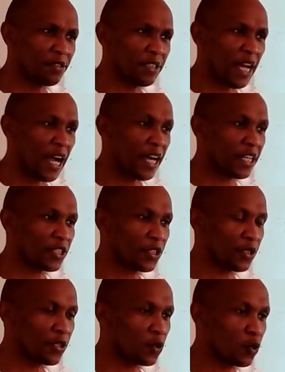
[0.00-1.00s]

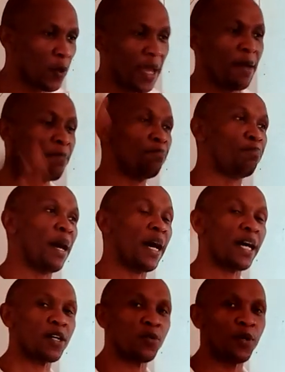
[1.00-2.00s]
reactions way
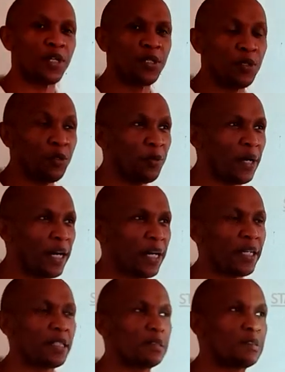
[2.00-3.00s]
back when we
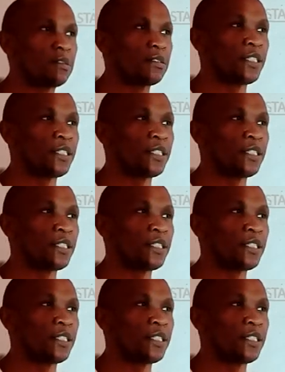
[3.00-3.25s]
were